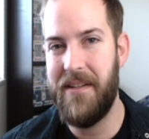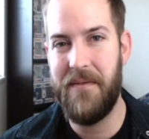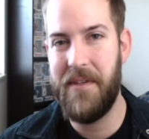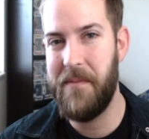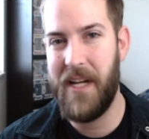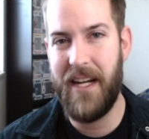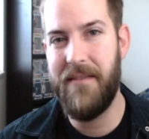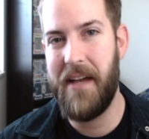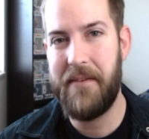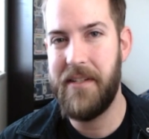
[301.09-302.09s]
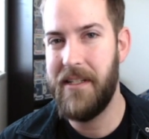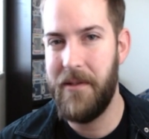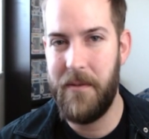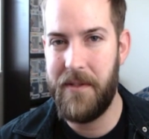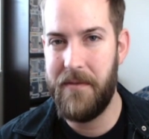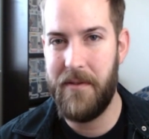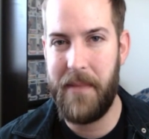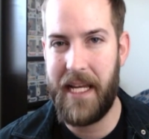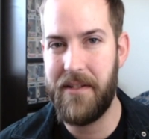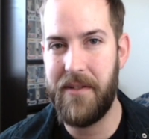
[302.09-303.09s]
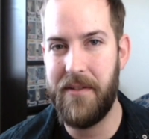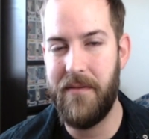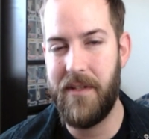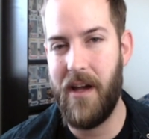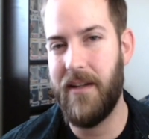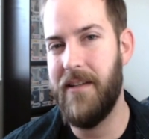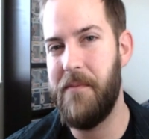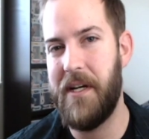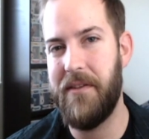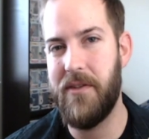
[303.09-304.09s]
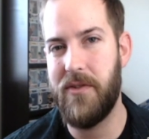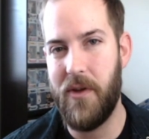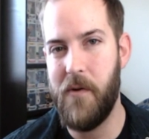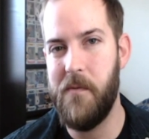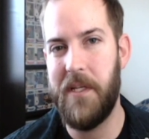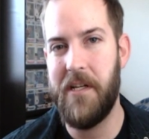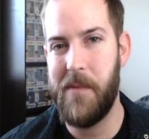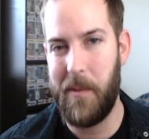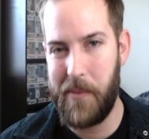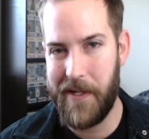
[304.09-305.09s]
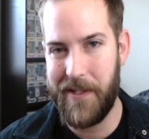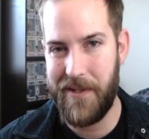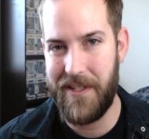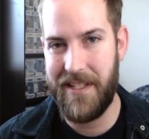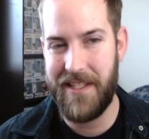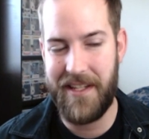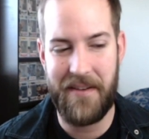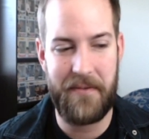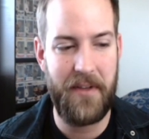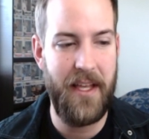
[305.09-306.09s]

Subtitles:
of them kind of having a little bit of a banter of talking about this show and becoming partners and stuff.